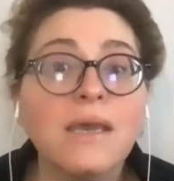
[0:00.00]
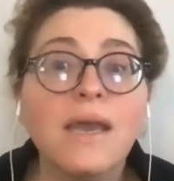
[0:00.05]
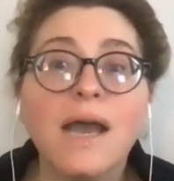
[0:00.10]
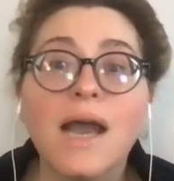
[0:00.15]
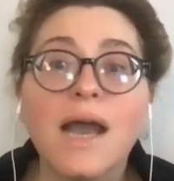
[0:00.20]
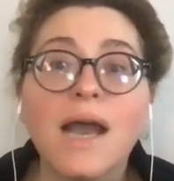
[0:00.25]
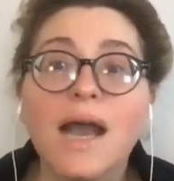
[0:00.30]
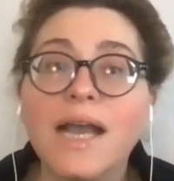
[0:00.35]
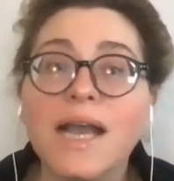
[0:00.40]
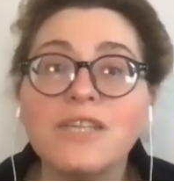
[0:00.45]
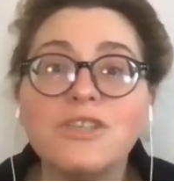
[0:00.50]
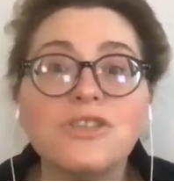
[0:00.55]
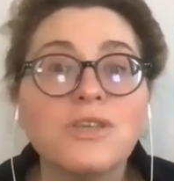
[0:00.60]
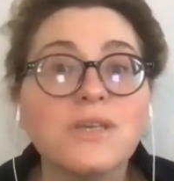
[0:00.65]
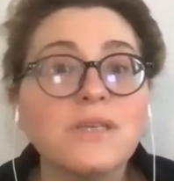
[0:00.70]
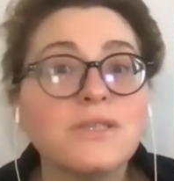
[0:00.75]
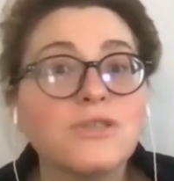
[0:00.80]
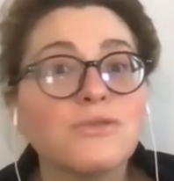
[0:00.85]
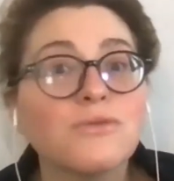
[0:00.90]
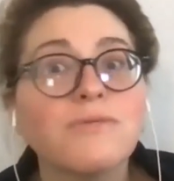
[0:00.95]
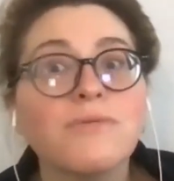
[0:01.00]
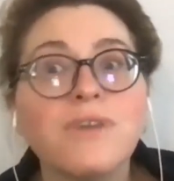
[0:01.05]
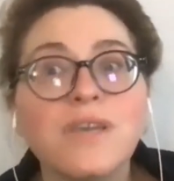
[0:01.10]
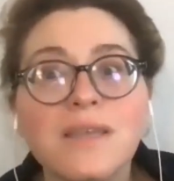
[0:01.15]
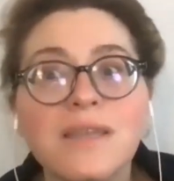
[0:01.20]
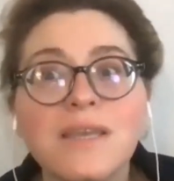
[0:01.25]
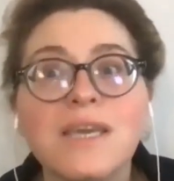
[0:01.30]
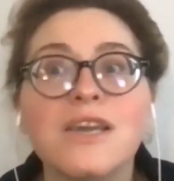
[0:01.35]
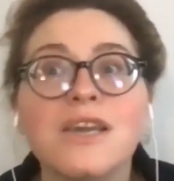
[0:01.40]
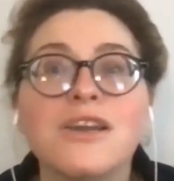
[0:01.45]
I just
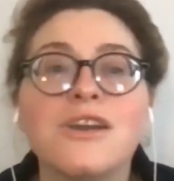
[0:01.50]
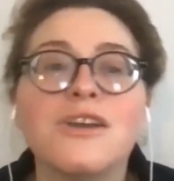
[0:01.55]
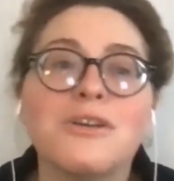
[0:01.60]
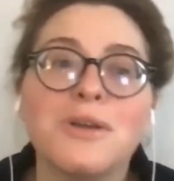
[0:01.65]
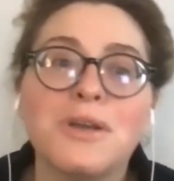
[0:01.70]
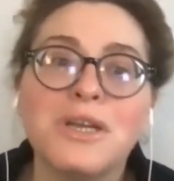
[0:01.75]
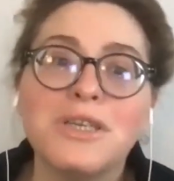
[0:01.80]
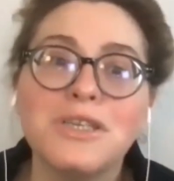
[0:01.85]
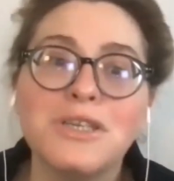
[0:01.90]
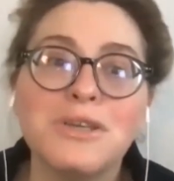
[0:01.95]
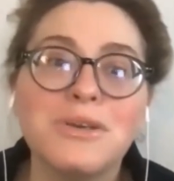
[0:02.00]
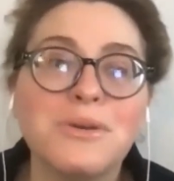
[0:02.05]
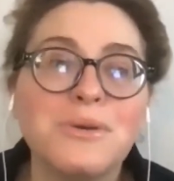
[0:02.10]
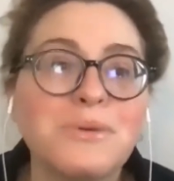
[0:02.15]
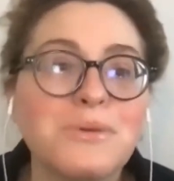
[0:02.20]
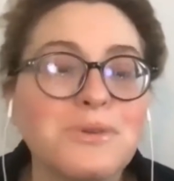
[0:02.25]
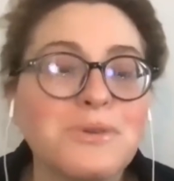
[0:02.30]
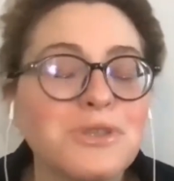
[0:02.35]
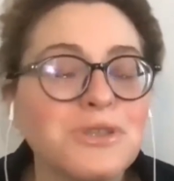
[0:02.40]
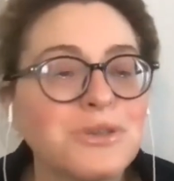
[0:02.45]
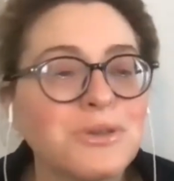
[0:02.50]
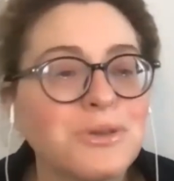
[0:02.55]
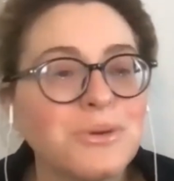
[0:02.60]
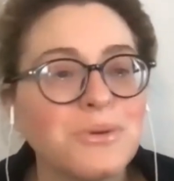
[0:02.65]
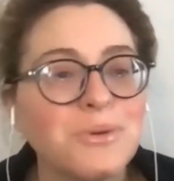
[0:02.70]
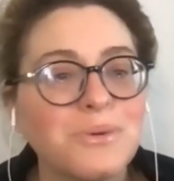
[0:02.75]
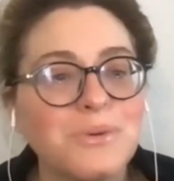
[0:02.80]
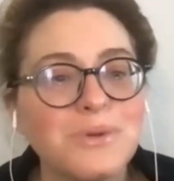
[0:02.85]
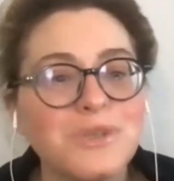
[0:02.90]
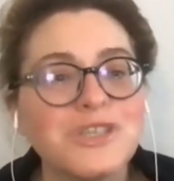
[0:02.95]
really encourage you
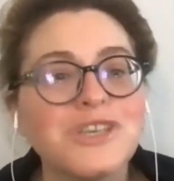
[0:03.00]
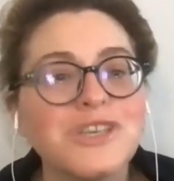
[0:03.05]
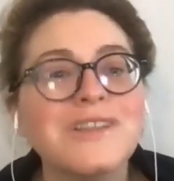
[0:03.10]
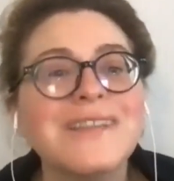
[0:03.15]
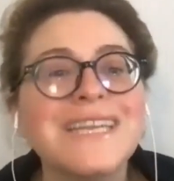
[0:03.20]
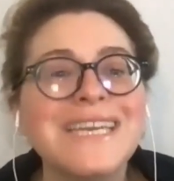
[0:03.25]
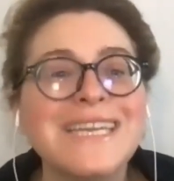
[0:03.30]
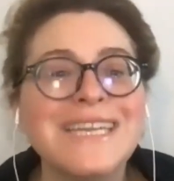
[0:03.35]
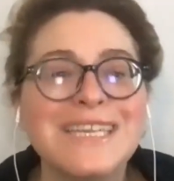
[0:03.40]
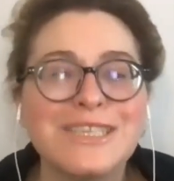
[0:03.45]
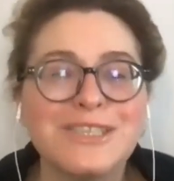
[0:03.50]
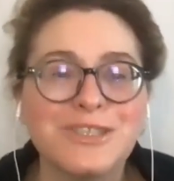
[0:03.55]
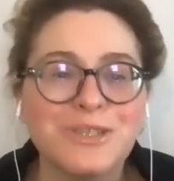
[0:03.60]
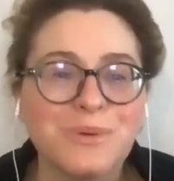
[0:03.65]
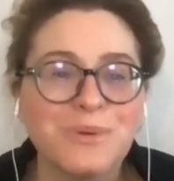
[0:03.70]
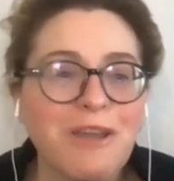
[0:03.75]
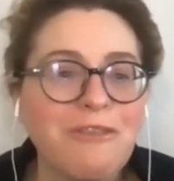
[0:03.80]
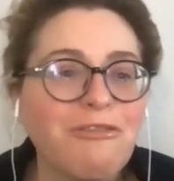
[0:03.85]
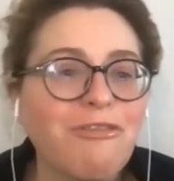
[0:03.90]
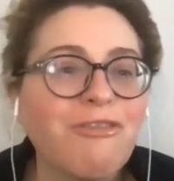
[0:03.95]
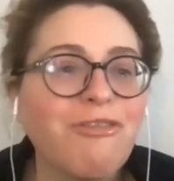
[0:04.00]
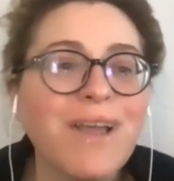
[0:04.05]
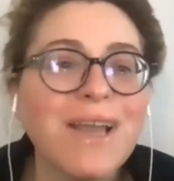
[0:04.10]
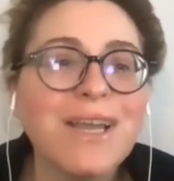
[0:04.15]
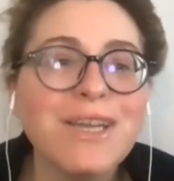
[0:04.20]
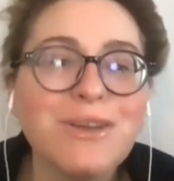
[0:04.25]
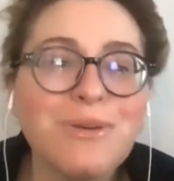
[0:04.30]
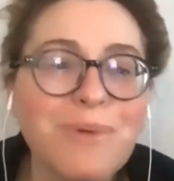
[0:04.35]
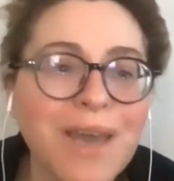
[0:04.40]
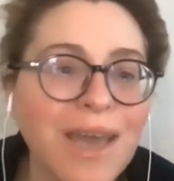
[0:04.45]
to lean into it,
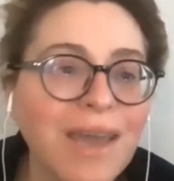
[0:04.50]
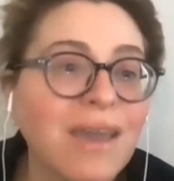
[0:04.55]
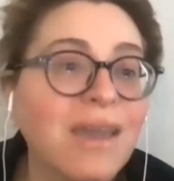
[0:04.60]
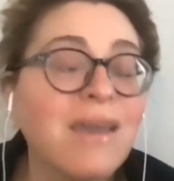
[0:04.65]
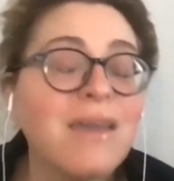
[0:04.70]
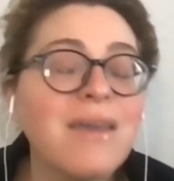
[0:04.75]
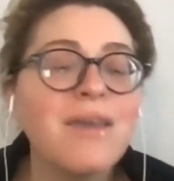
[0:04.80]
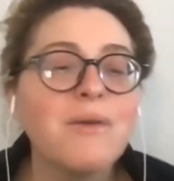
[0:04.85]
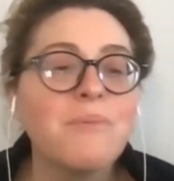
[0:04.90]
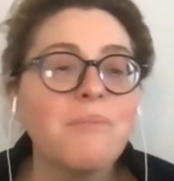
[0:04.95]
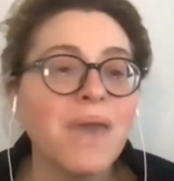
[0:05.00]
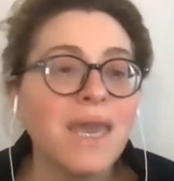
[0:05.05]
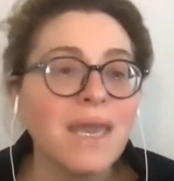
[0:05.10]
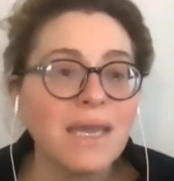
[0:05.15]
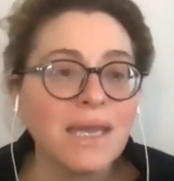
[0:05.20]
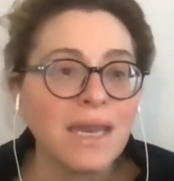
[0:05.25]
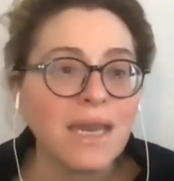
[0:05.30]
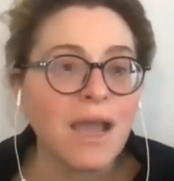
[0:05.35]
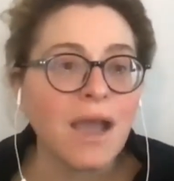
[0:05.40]
find a way, make it